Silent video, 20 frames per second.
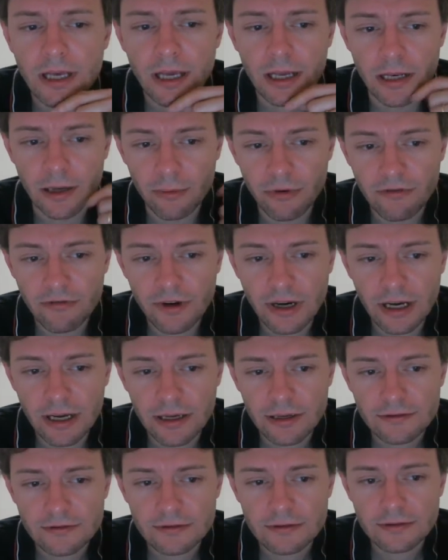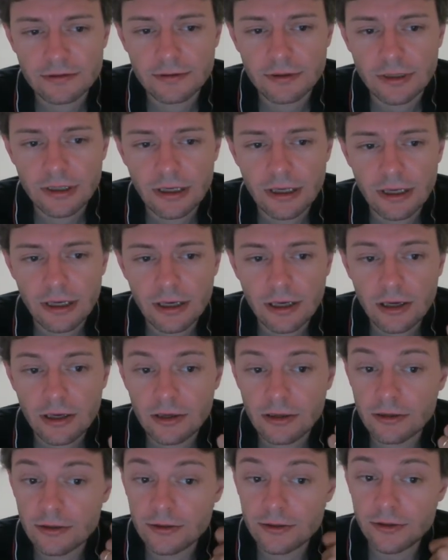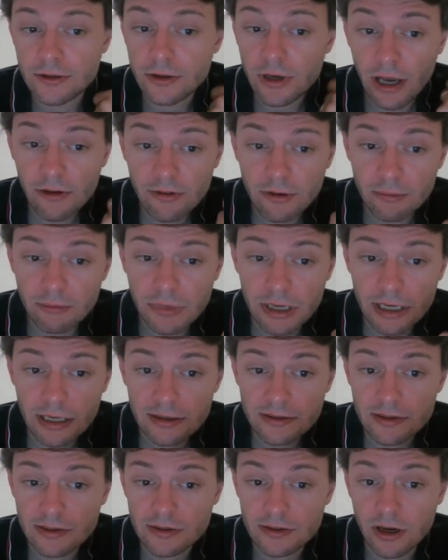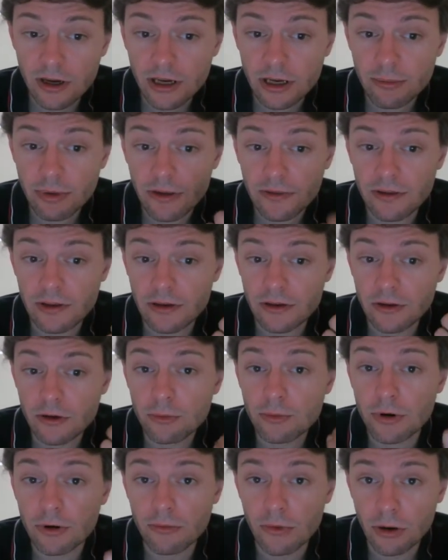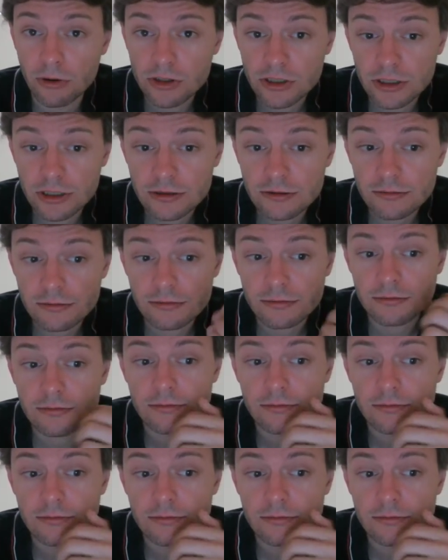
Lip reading: Number 5. Do you have a minute to talk about the new promotion?